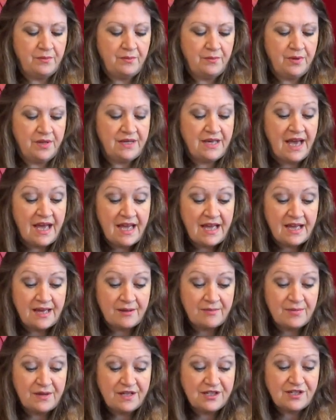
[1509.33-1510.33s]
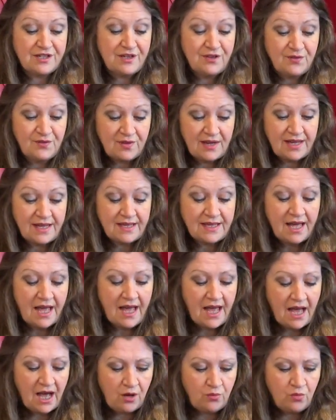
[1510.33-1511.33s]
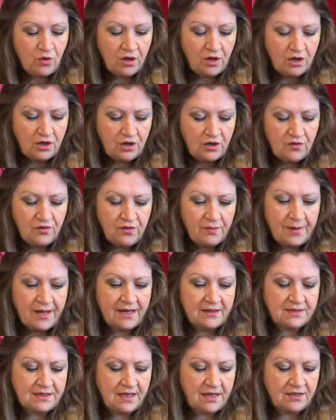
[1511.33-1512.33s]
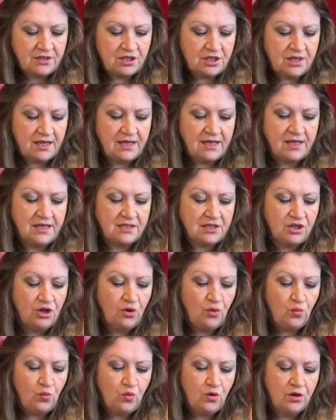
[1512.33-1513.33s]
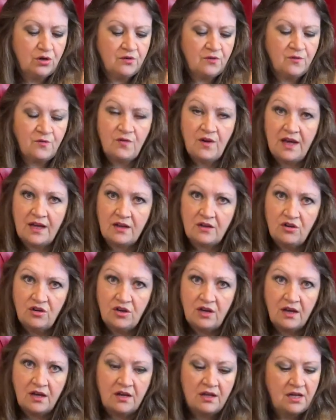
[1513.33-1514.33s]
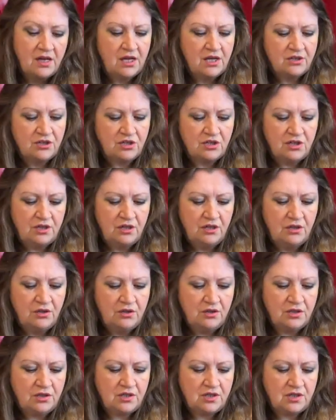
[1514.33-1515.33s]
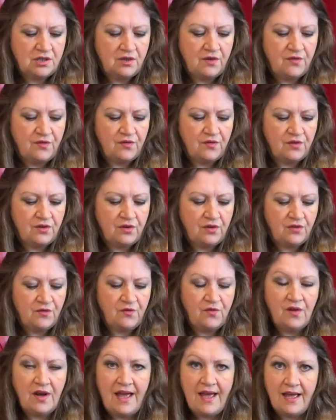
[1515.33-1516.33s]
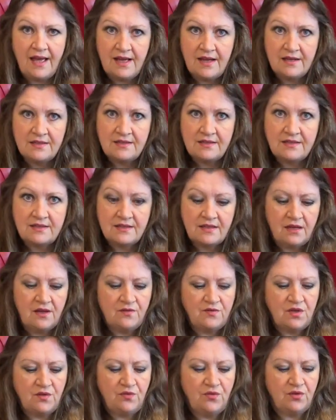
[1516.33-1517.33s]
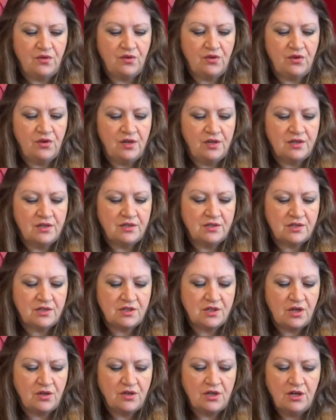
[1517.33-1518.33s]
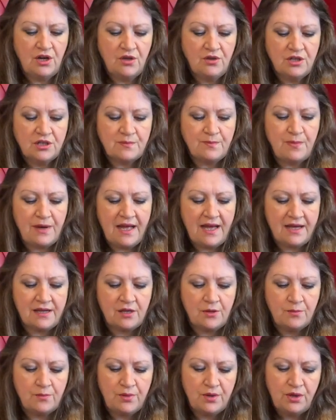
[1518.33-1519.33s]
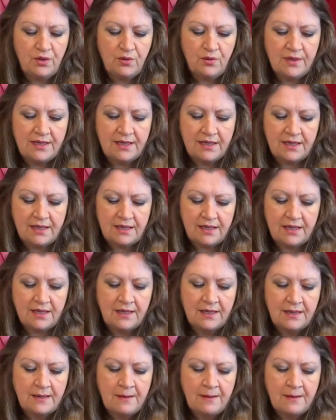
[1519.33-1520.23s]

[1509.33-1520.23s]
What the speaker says: yeah, but it's lovely. And what I love about it, actually, it's not one flat colour. There's lots of flecks of different colours. So, you know, there's black and blue in here,